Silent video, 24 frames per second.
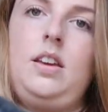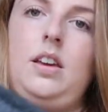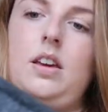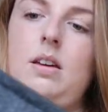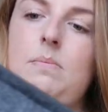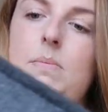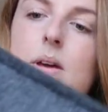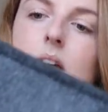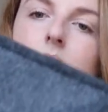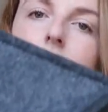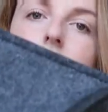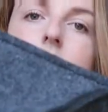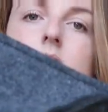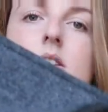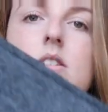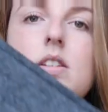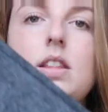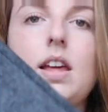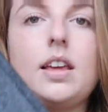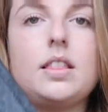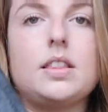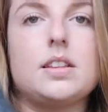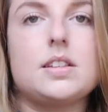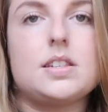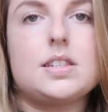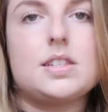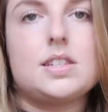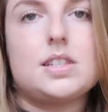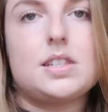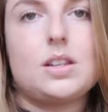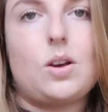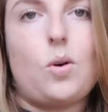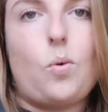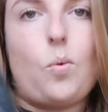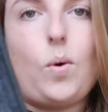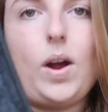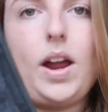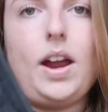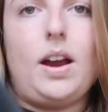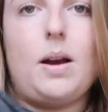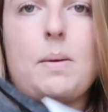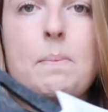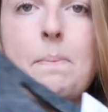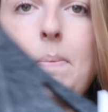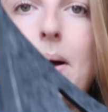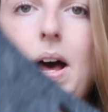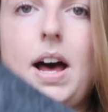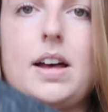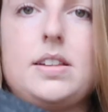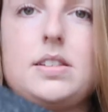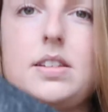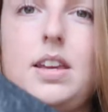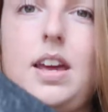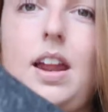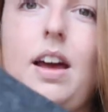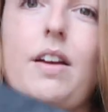come out into like this square basket.